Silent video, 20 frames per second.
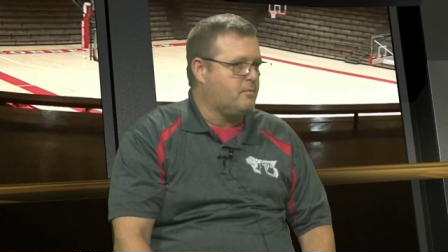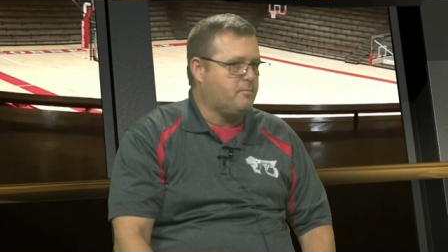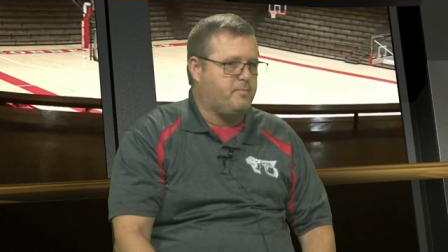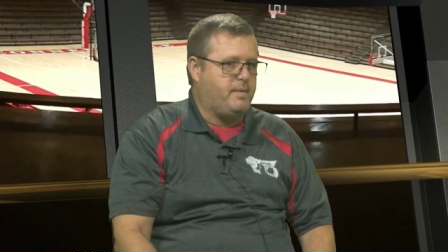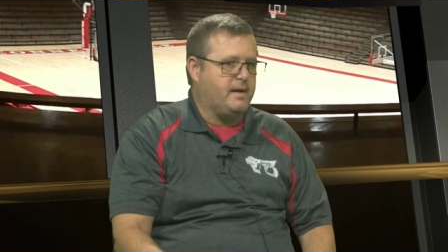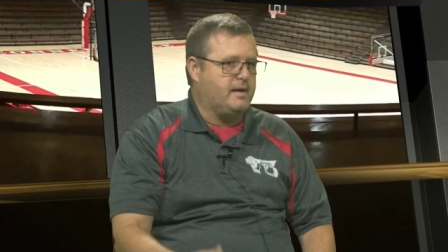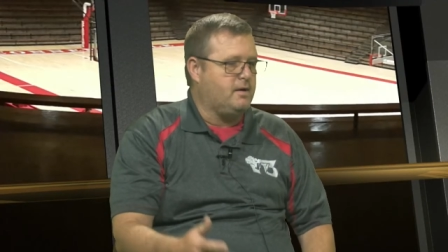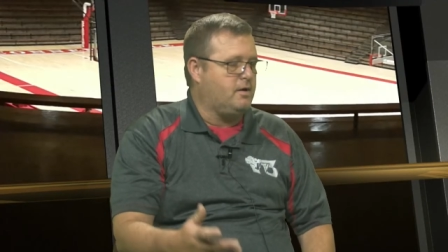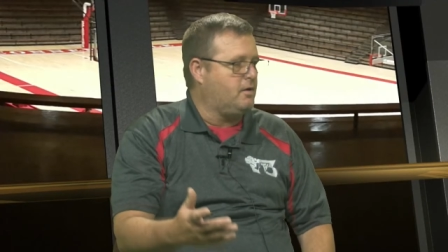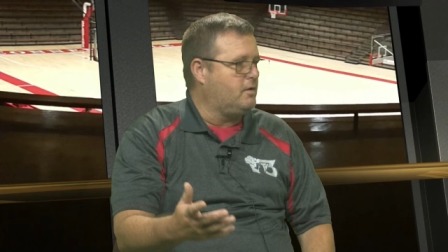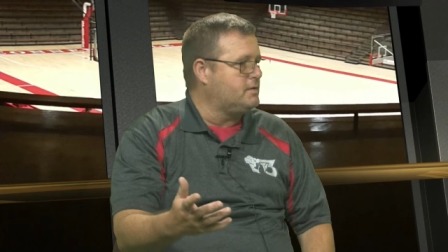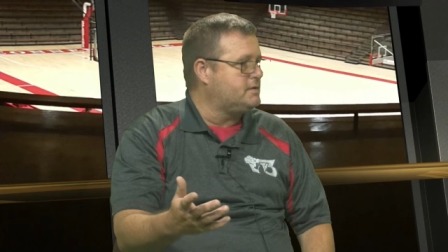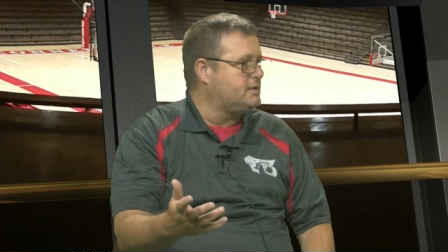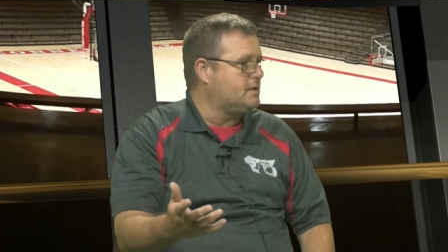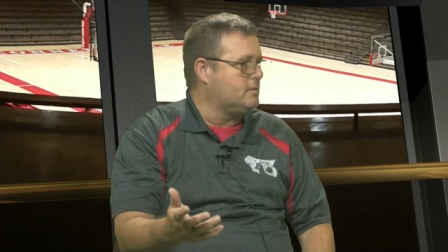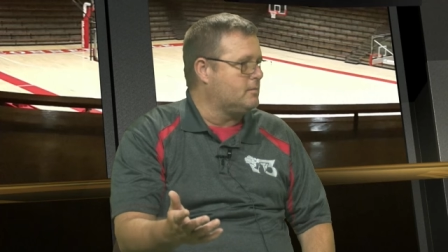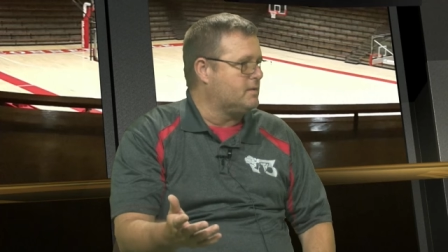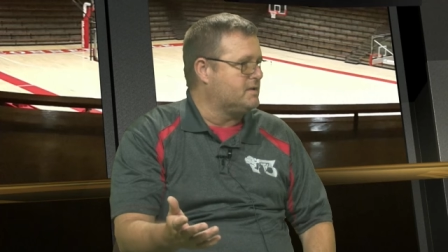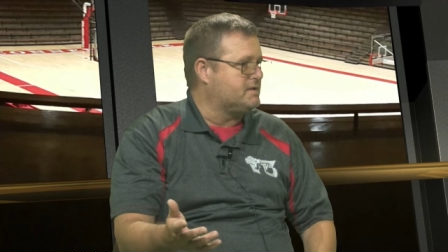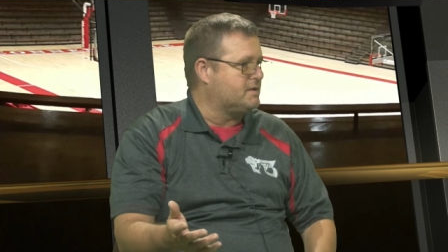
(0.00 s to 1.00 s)
Ben
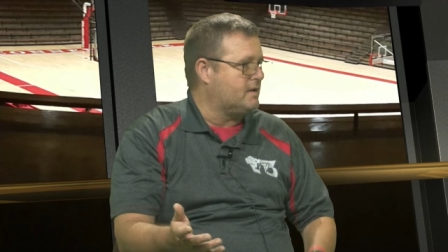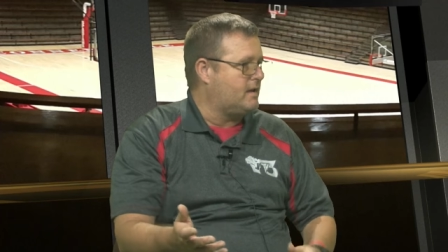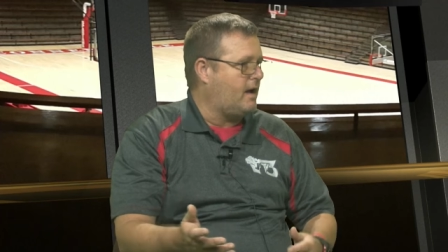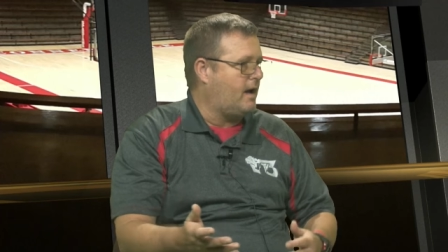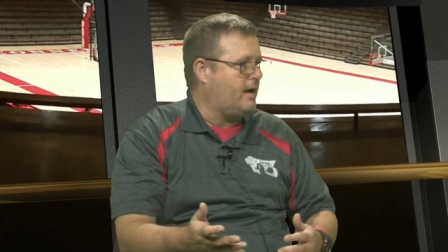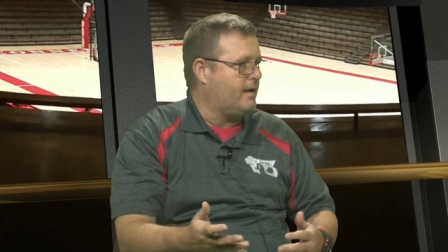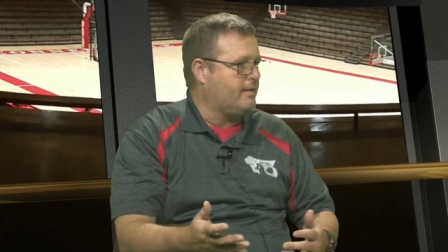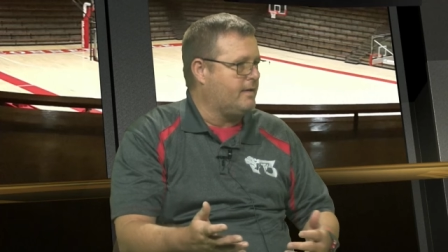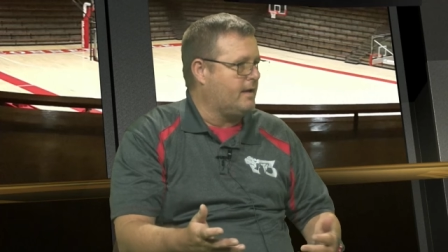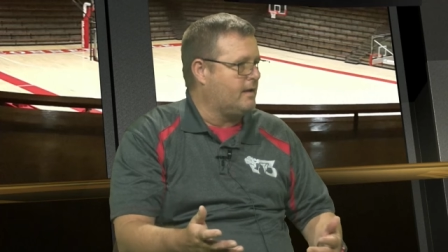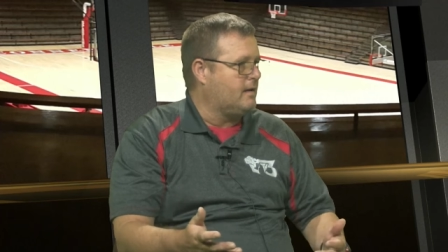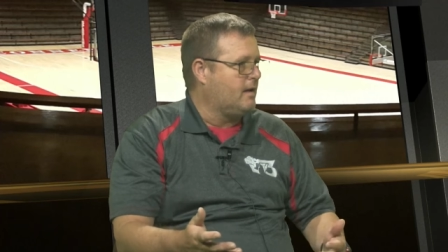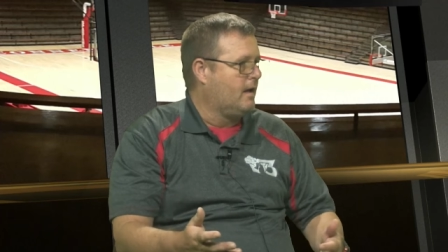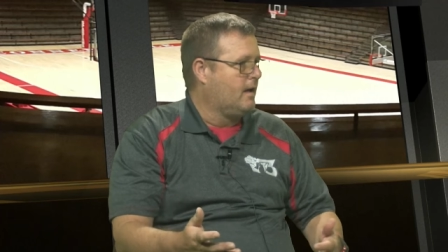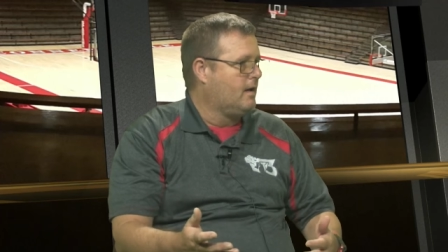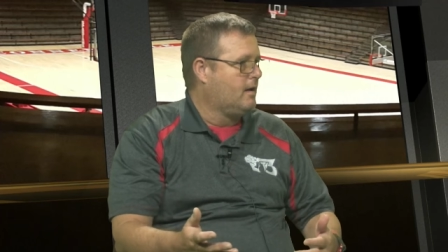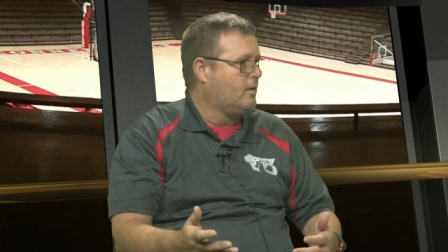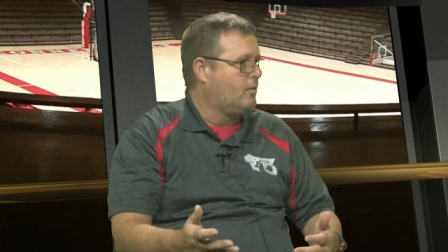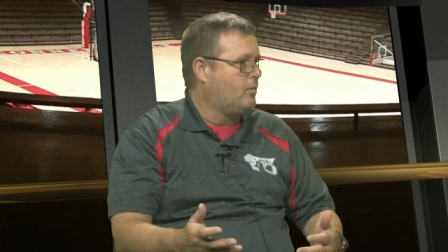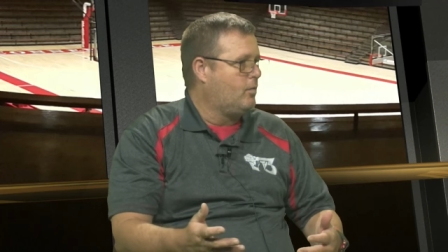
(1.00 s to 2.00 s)
Houston was the guy that
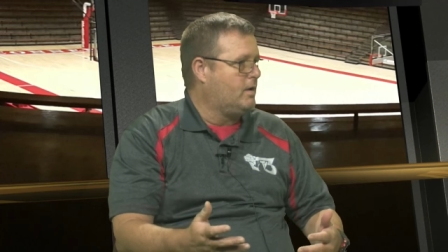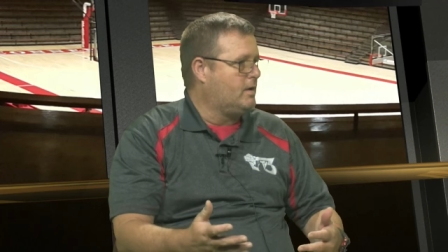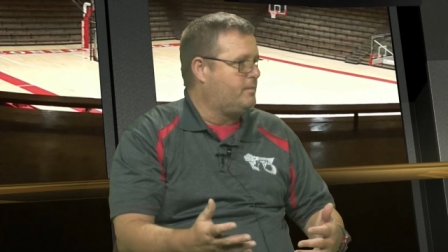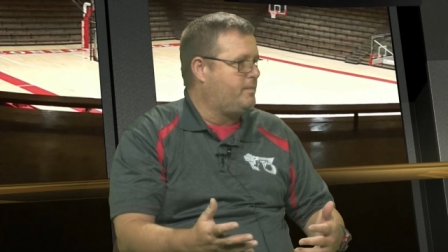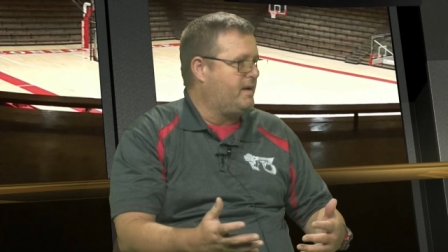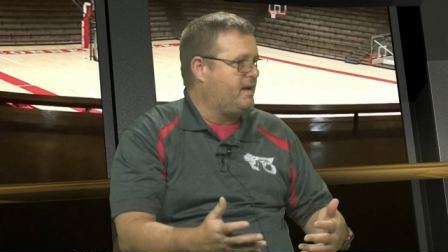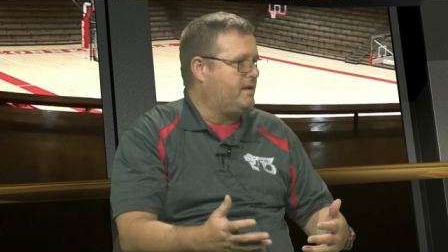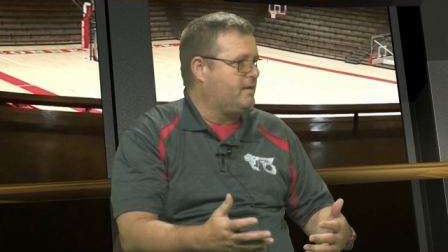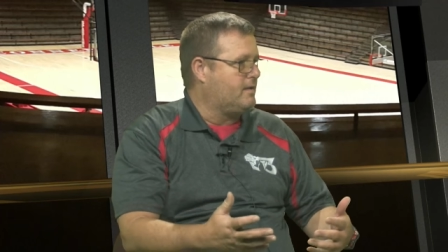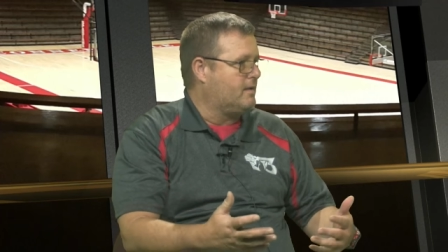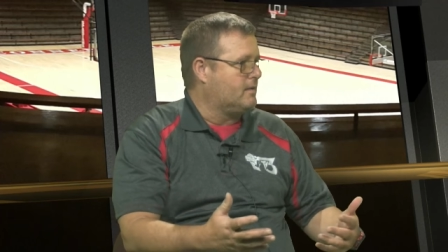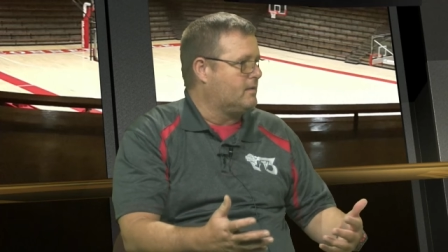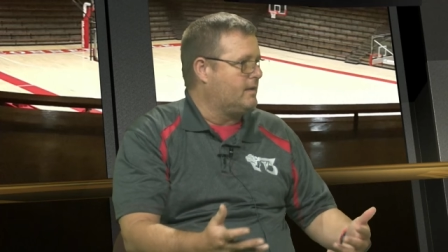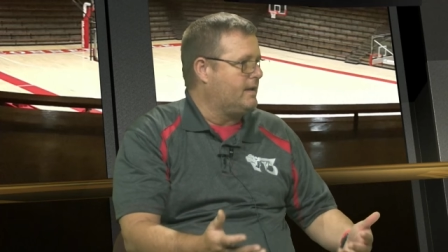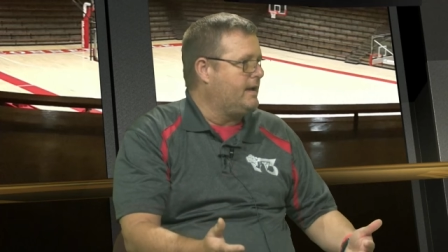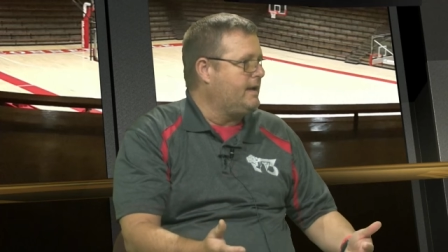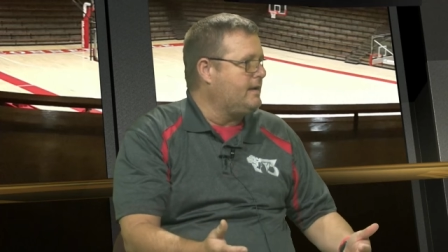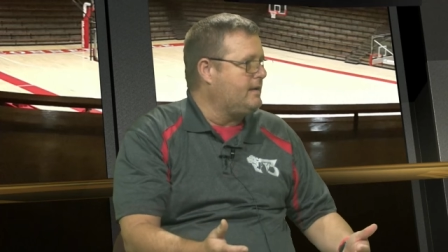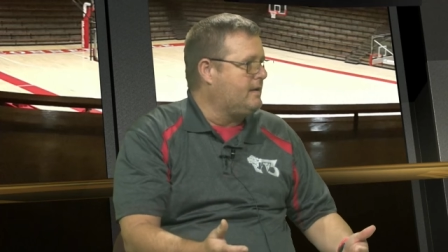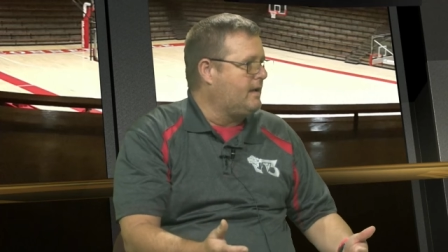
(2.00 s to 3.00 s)
would be the
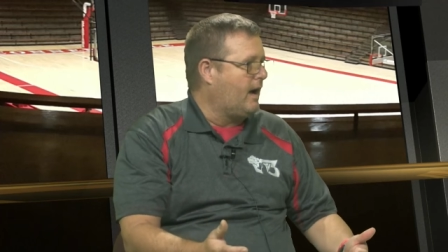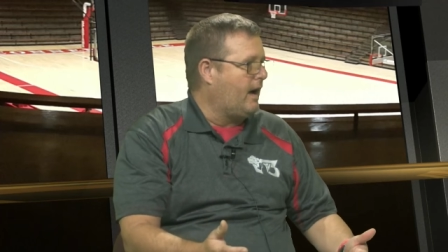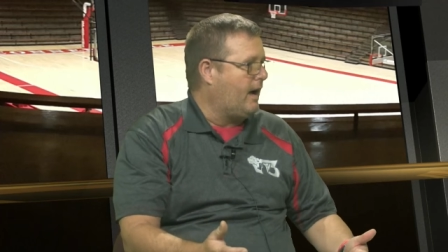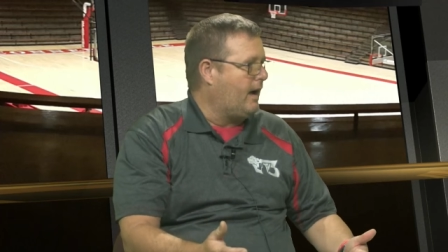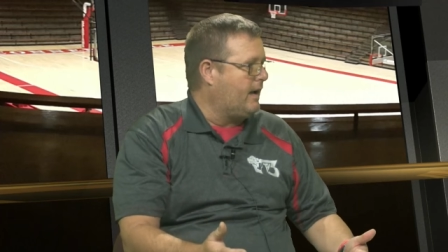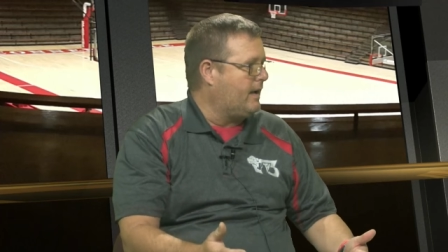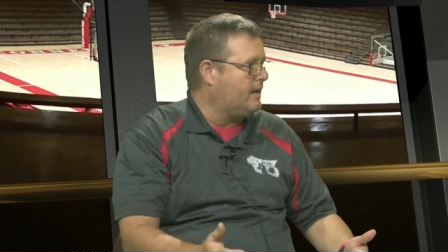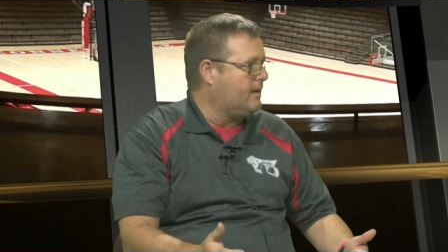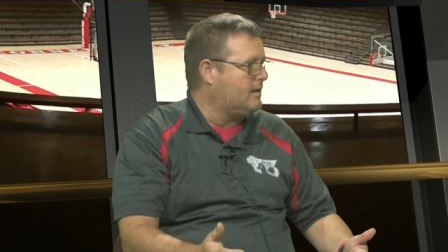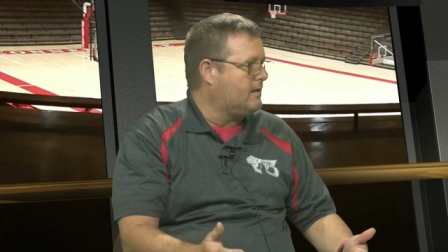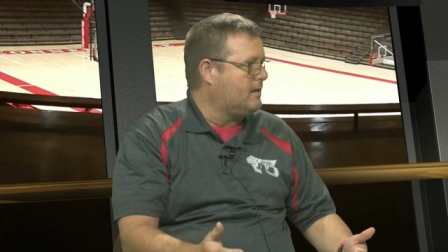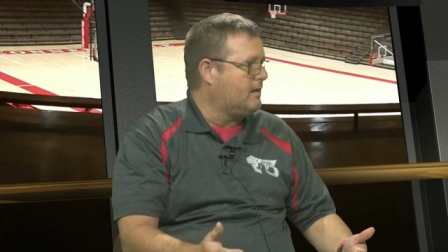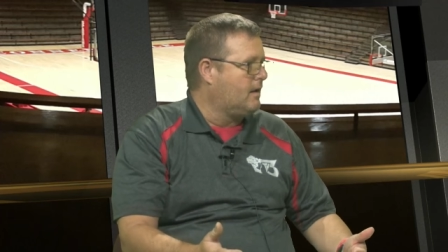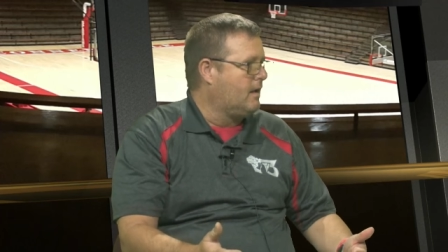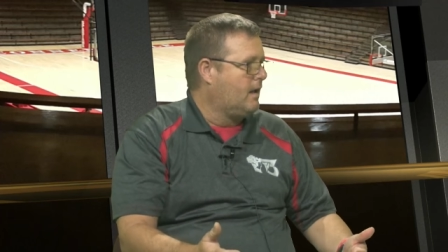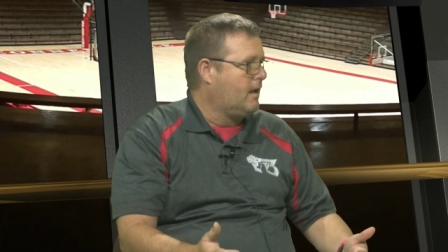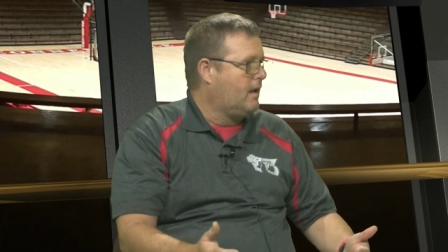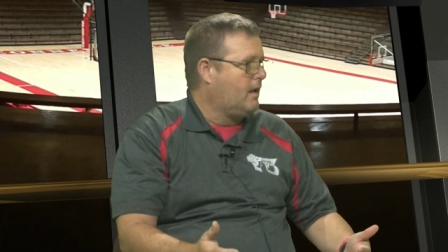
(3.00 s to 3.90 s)
lead guy, and